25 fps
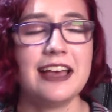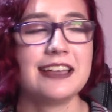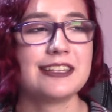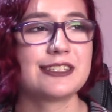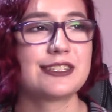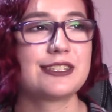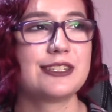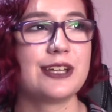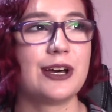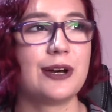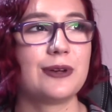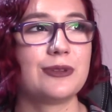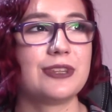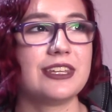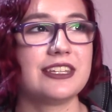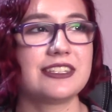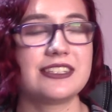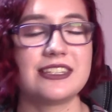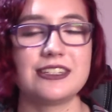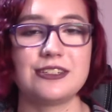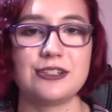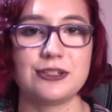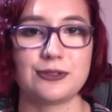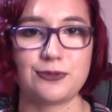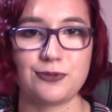So this
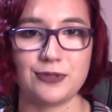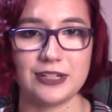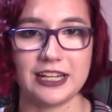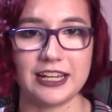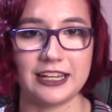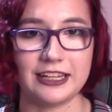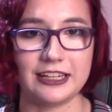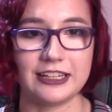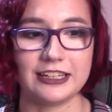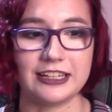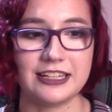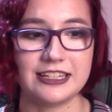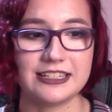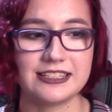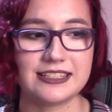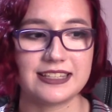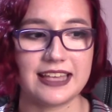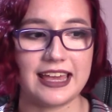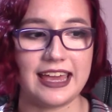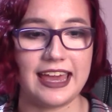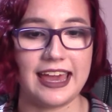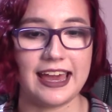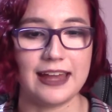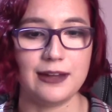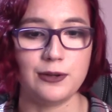is just ridiculous
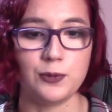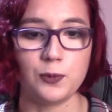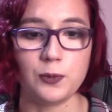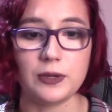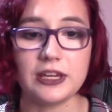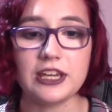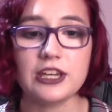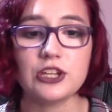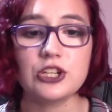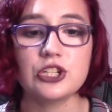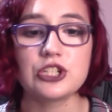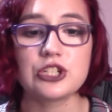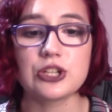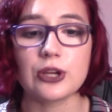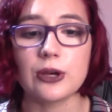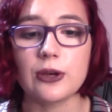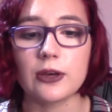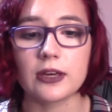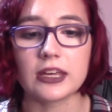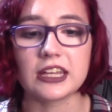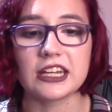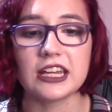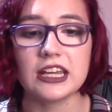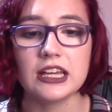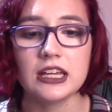and we
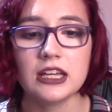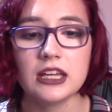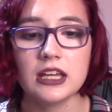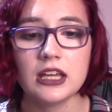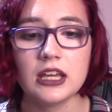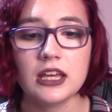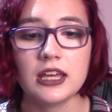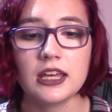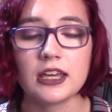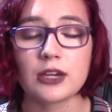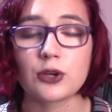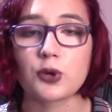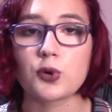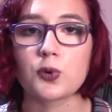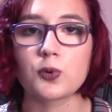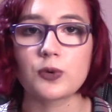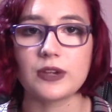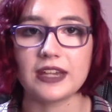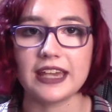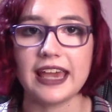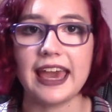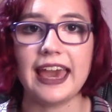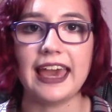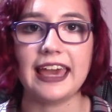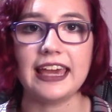should
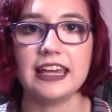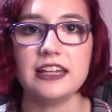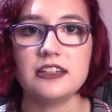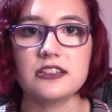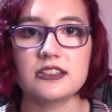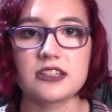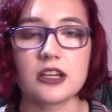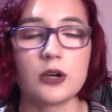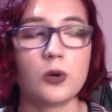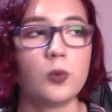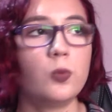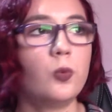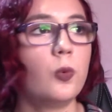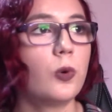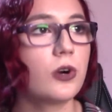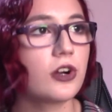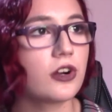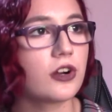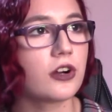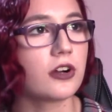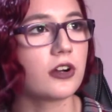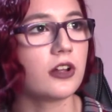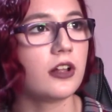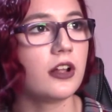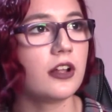create a
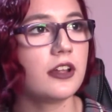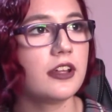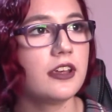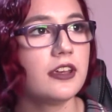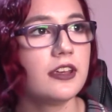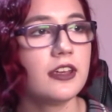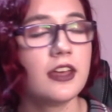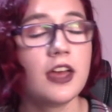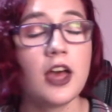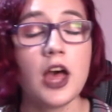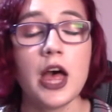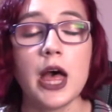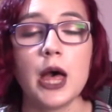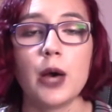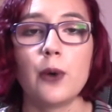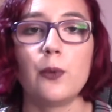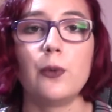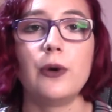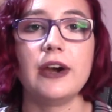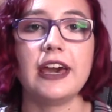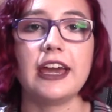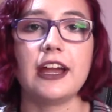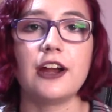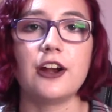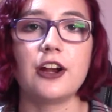world
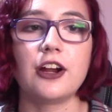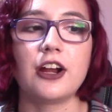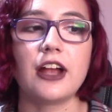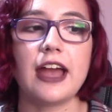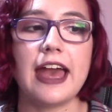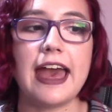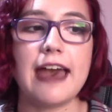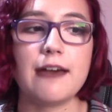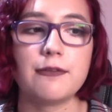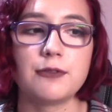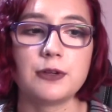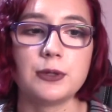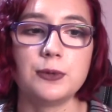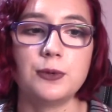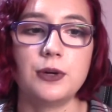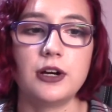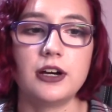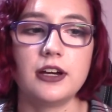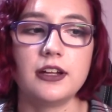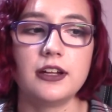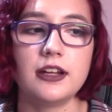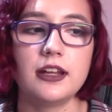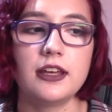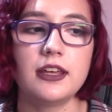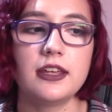where
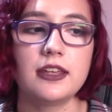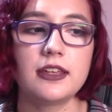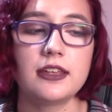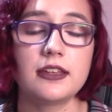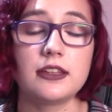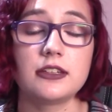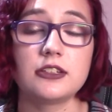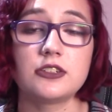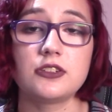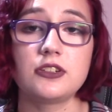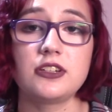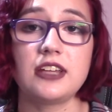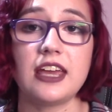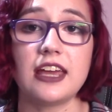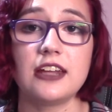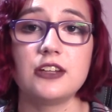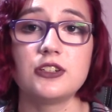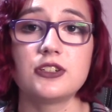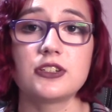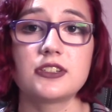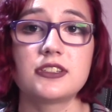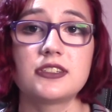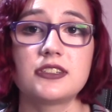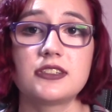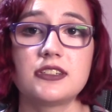everyone can
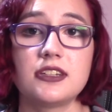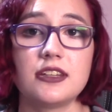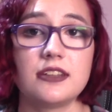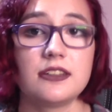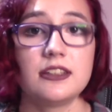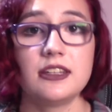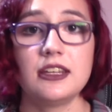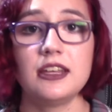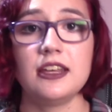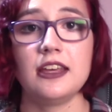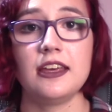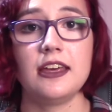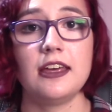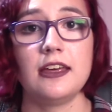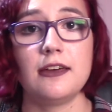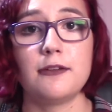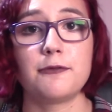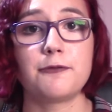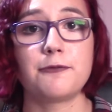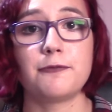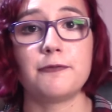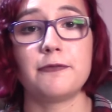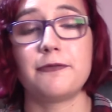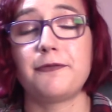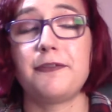just
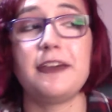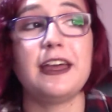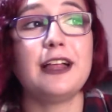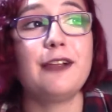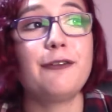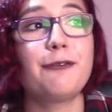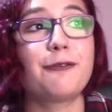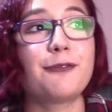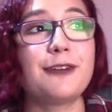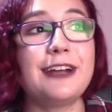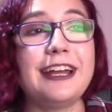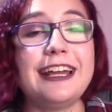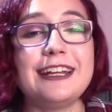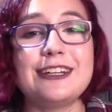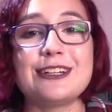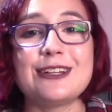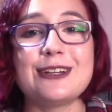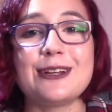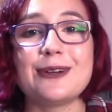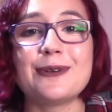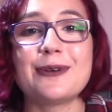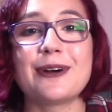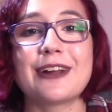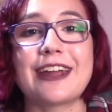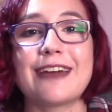feel free to
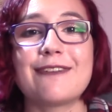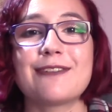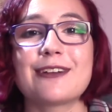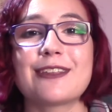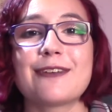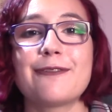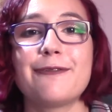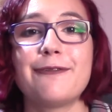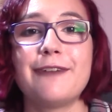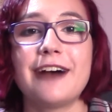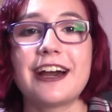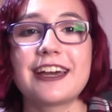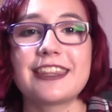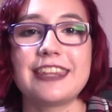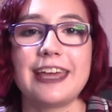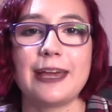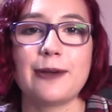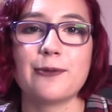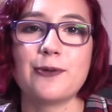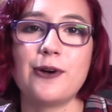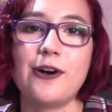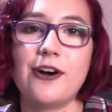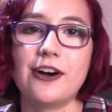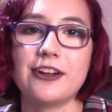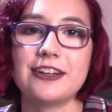do whatever the fuck they
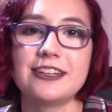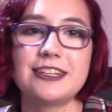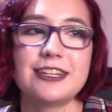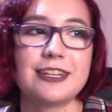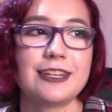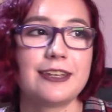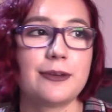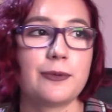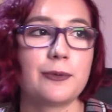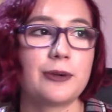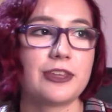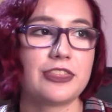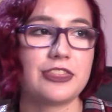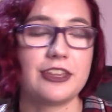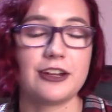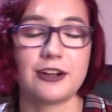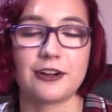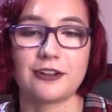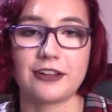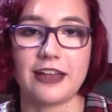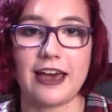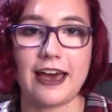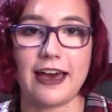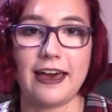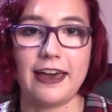want with their
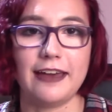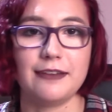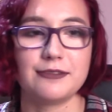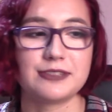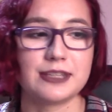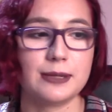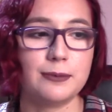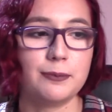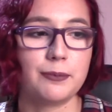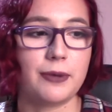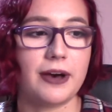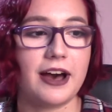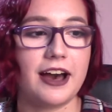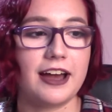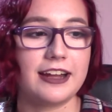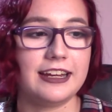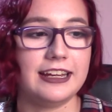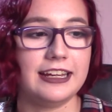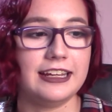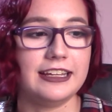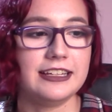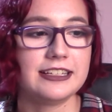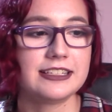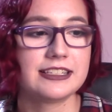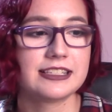lives and
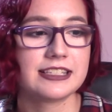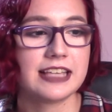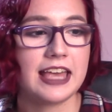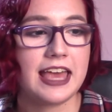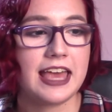bodies